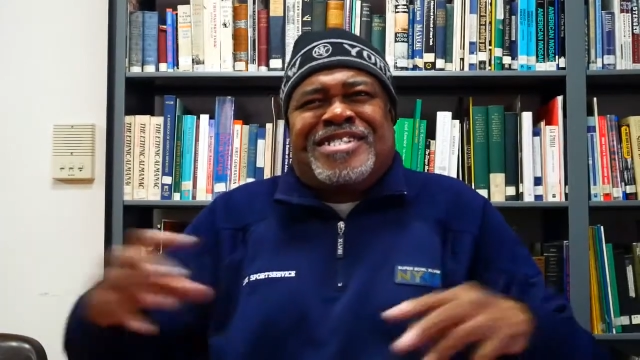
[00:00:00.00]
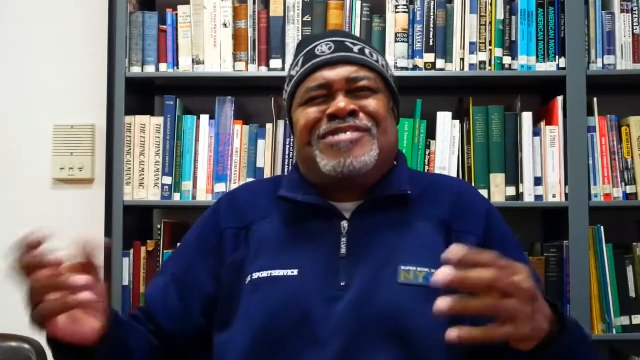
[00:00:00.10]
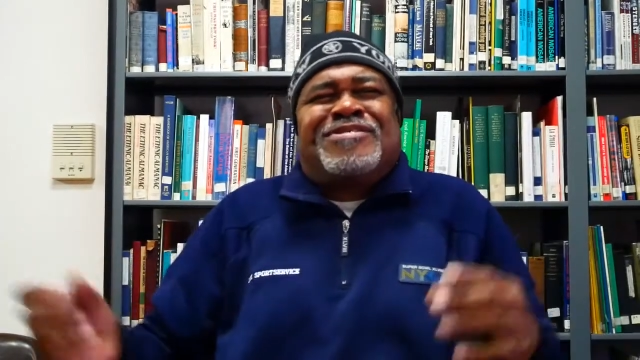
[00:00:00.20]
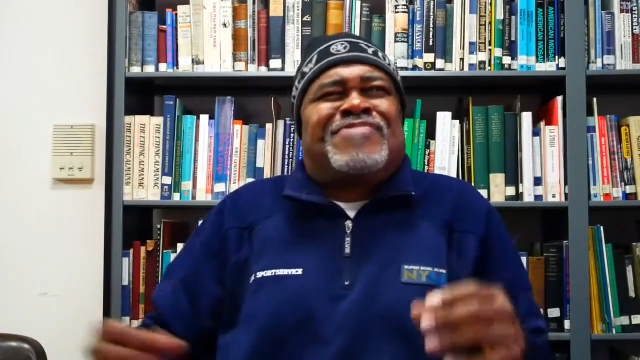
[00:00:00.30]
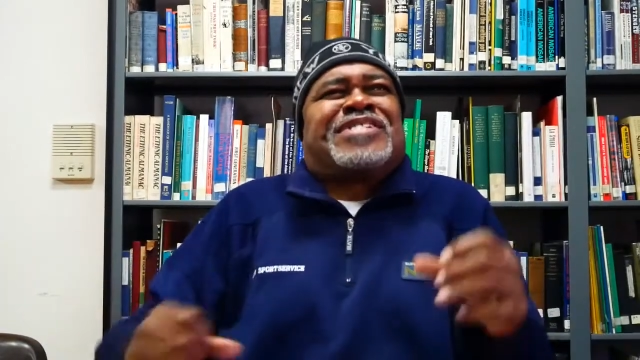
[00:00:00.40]
He
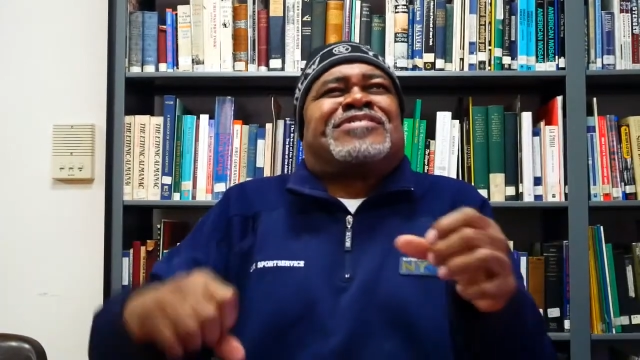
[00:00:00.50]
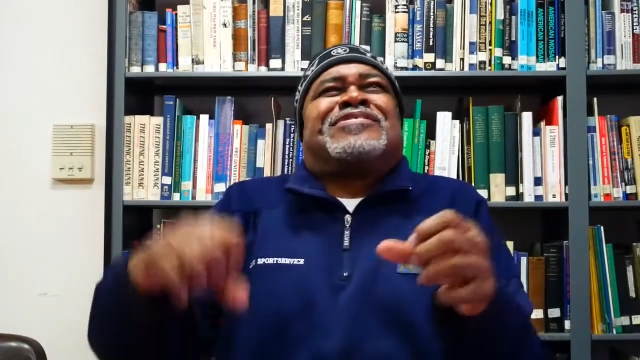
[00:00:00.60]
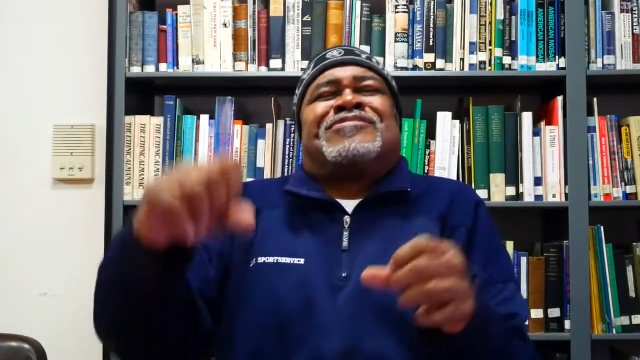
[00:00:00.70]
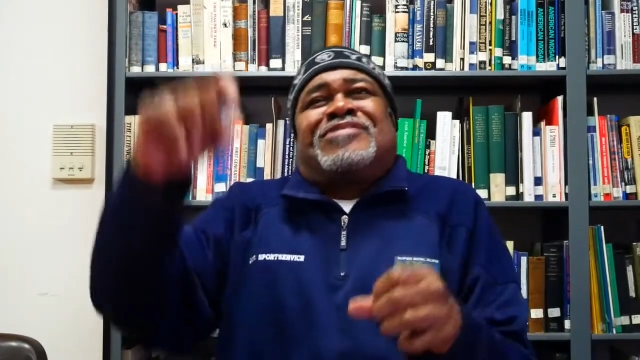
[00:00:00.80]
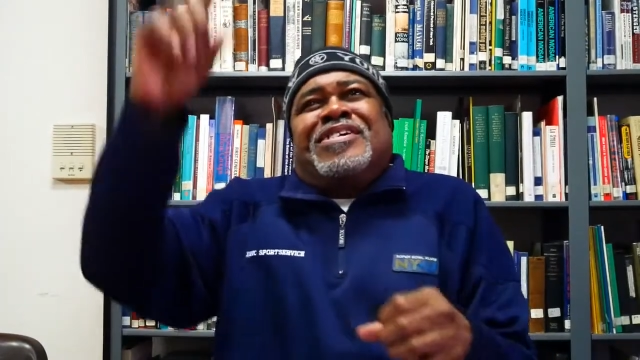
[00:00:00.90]
just
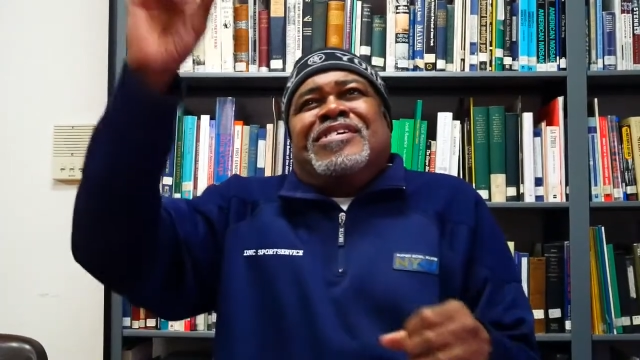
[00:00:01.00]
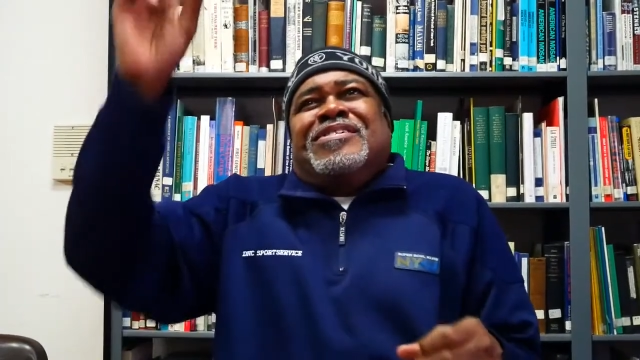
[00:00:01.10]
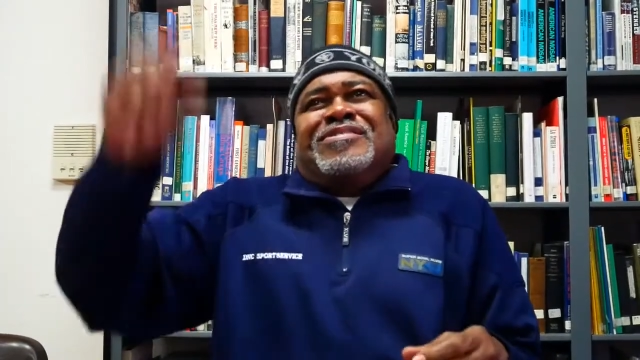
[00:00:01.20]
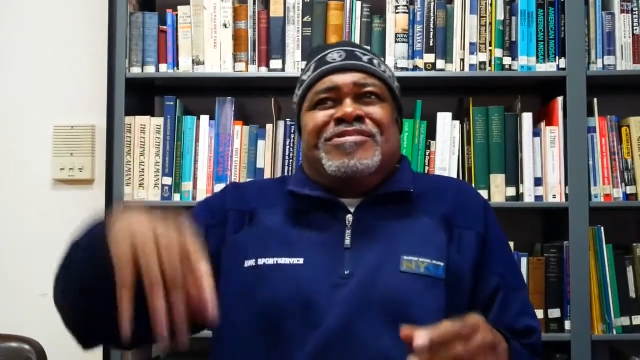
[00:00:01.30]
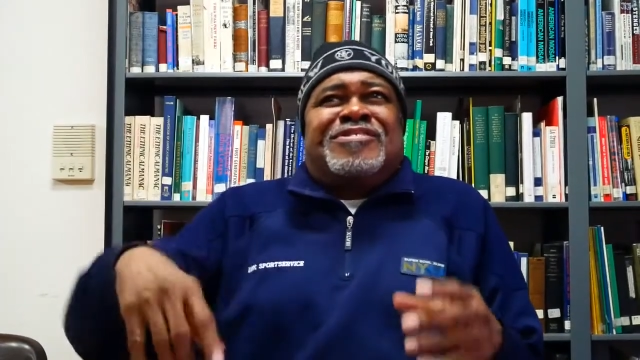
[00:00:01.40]
watching
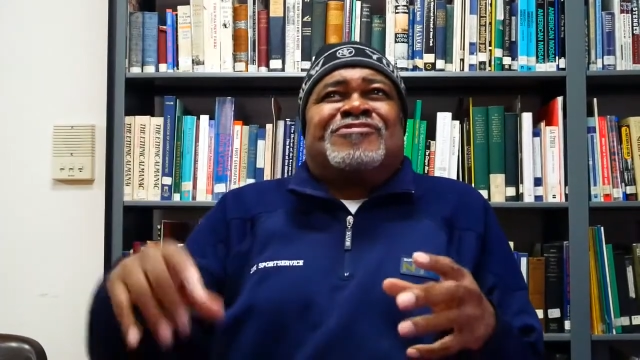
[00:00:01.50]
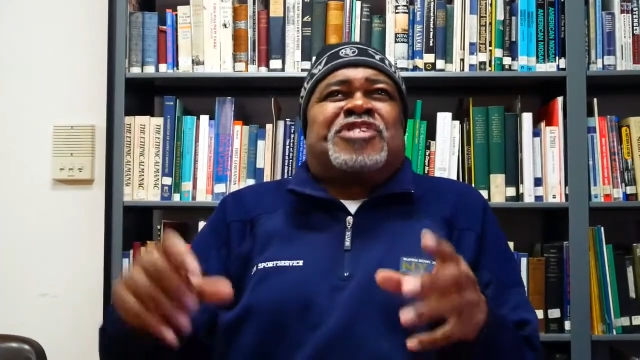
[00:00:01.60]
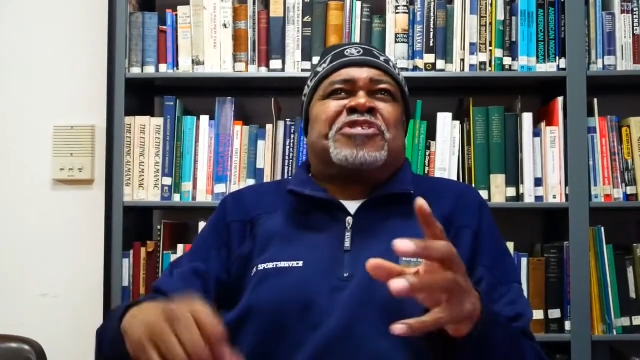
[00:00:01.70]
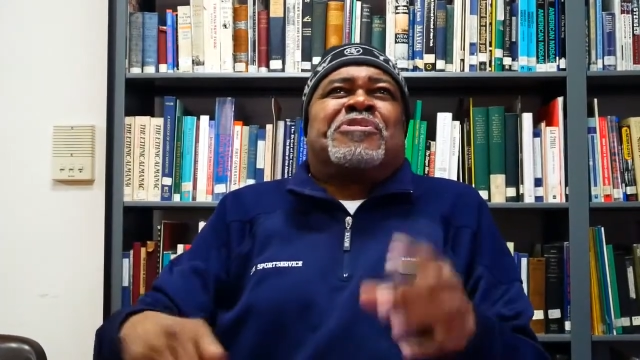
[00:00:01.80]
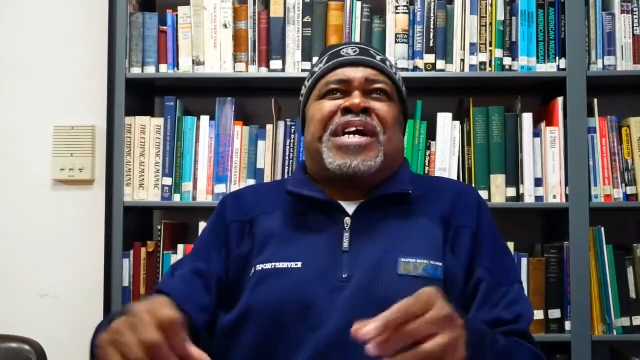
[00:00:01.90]
you know, the
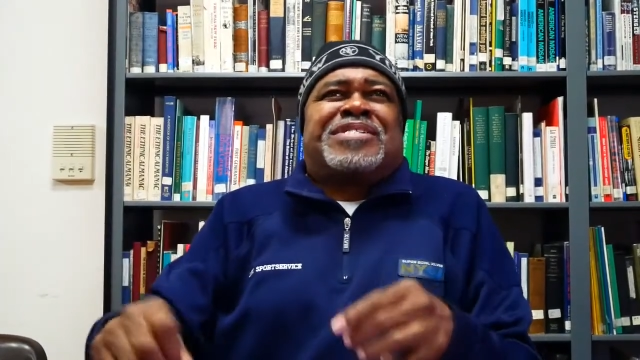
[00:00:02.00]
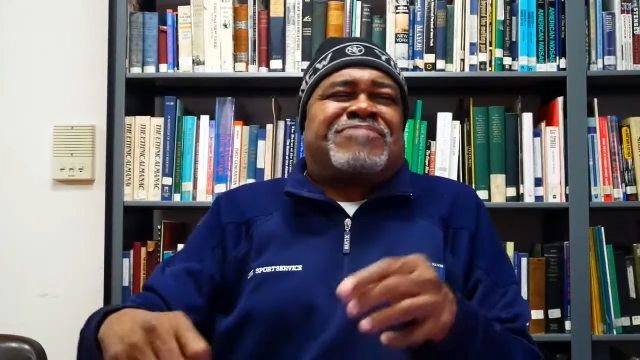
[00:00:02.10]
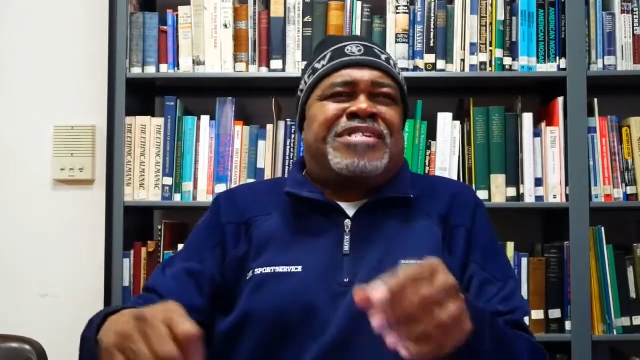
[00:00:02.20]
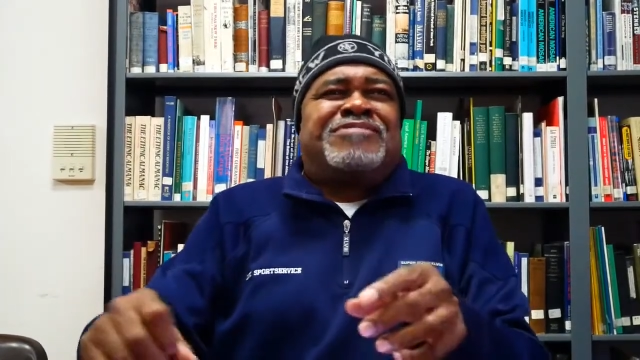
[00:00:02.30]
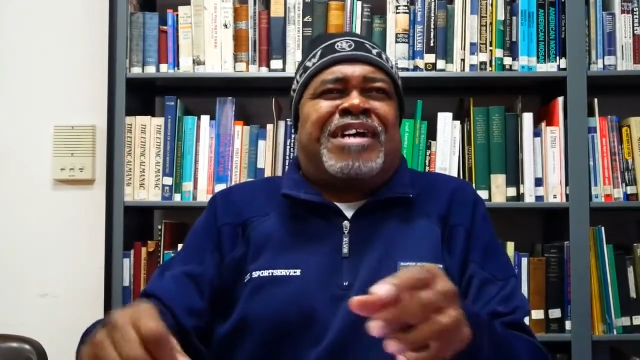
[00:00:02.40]
signal lights
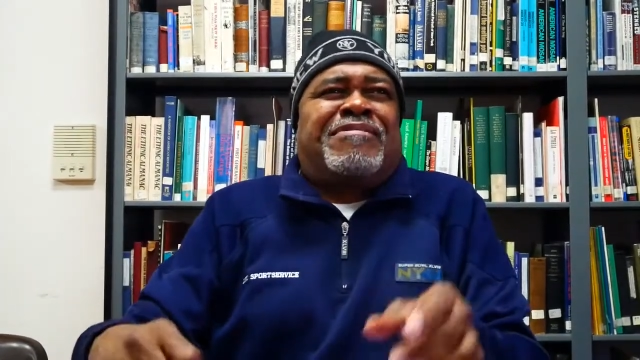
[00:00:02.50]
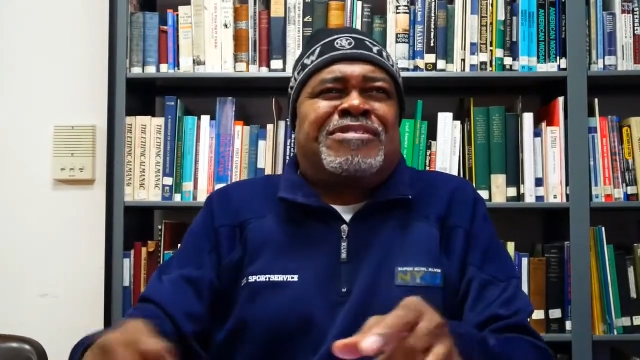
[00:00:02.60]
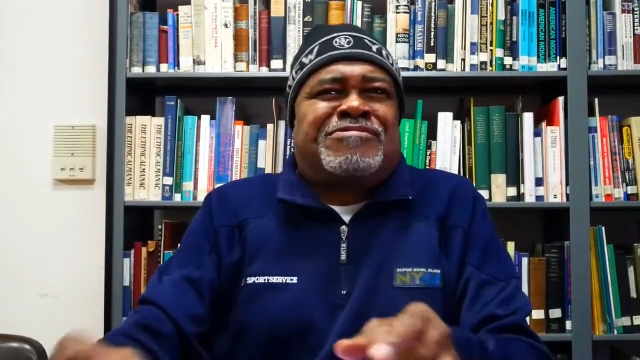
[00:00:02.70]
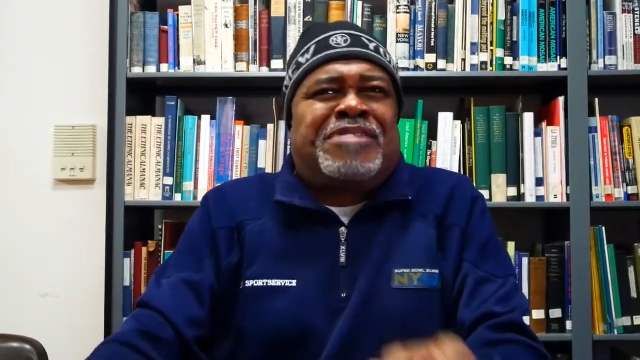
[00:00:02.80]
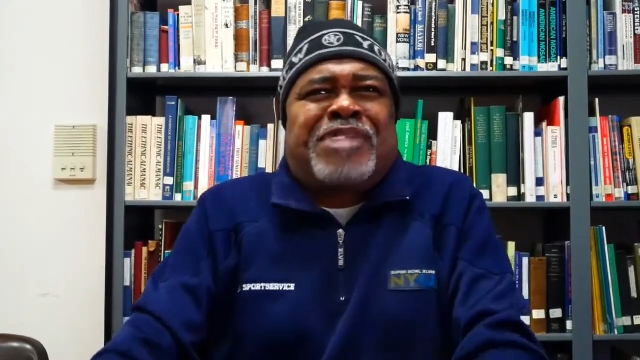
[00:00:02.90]
while you driving
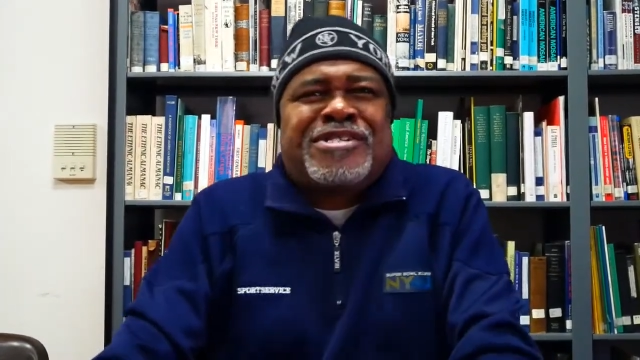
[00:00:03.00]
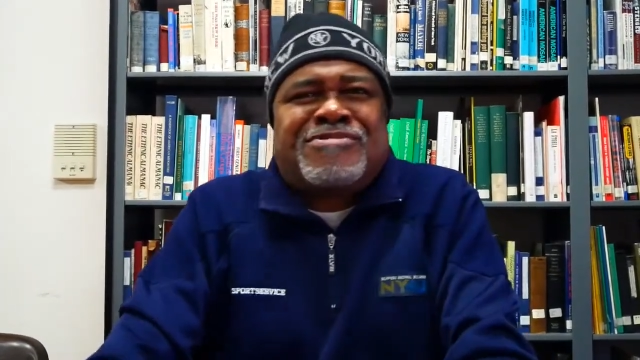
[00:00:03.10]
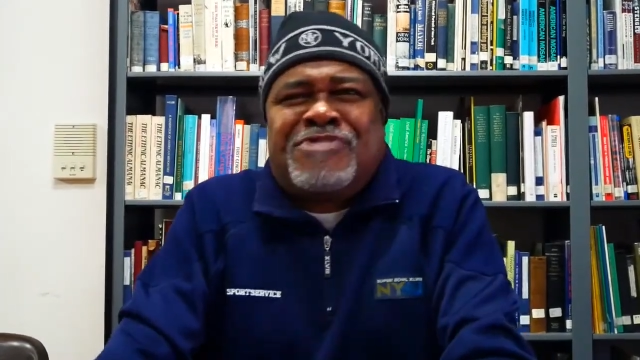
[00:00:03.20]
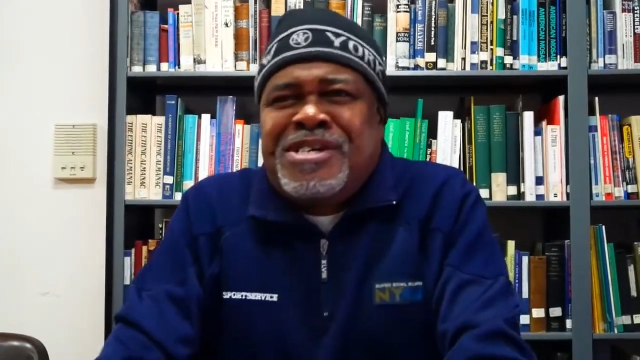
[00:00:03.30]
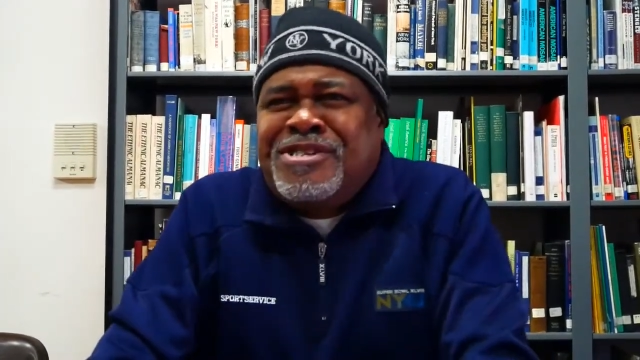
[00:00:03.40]
yeah, the train. Well, I
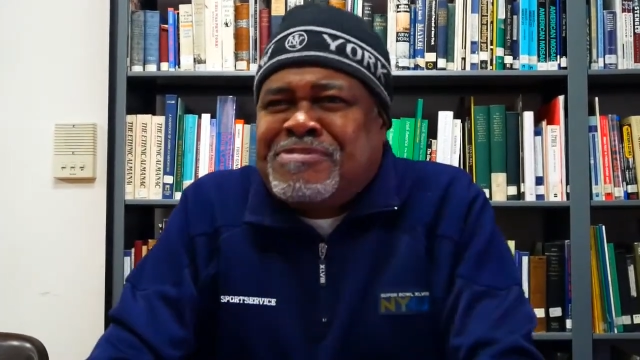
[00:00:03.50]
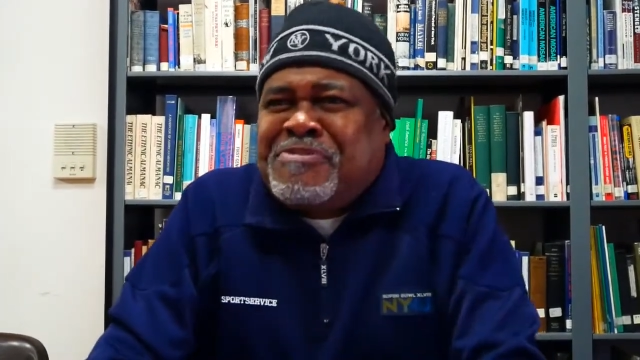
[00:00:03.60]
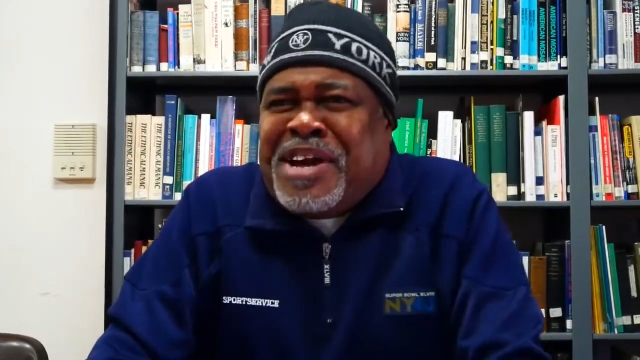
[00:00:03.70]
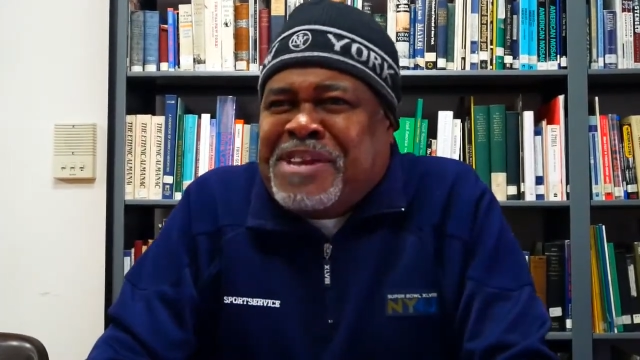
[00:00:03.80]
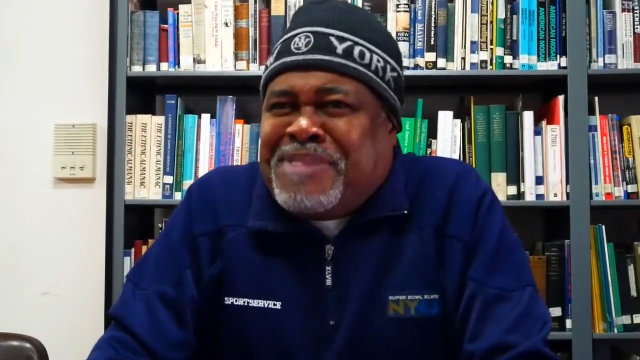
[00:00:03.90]
yeah. swear he looked me
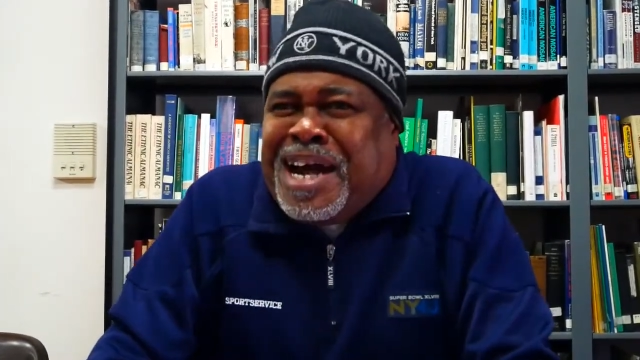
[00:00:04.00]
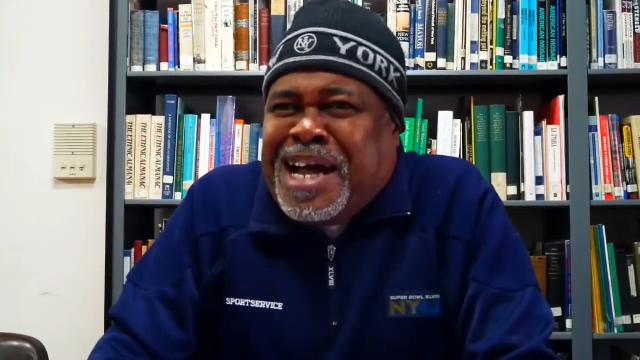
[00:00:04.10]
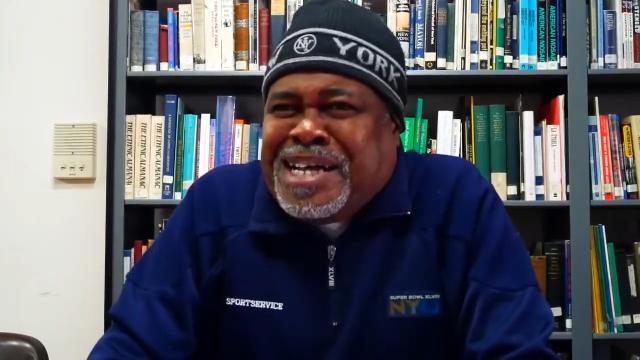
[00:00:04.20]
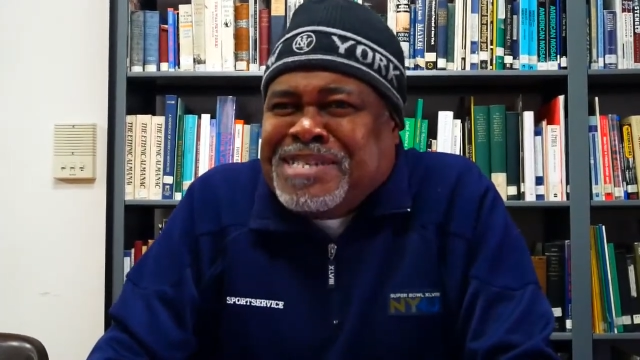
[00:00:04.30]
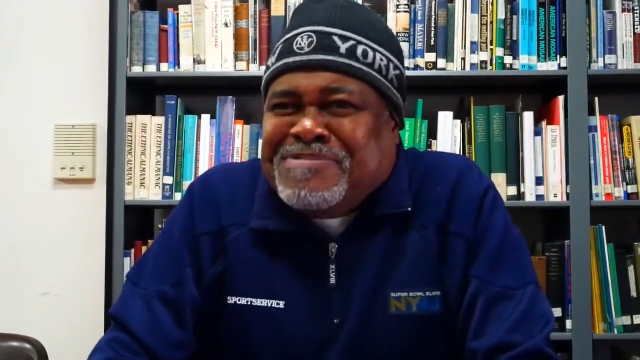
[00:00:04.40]
right in my
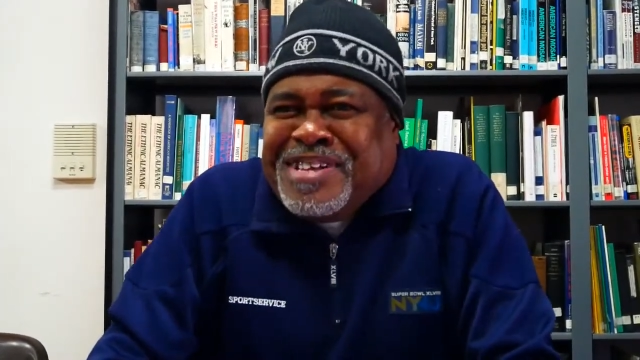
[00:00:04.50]
eyes.